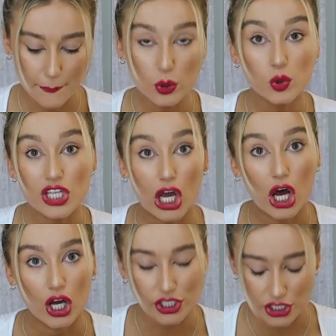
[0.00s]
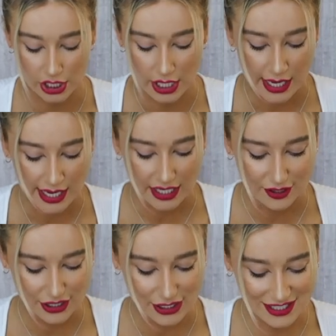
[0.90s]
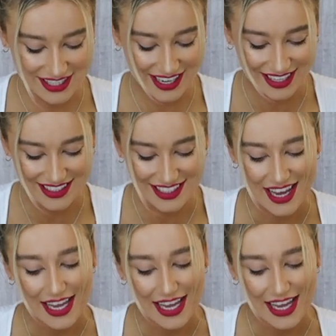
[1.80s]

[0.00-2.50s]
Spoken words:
boot cut in a 36.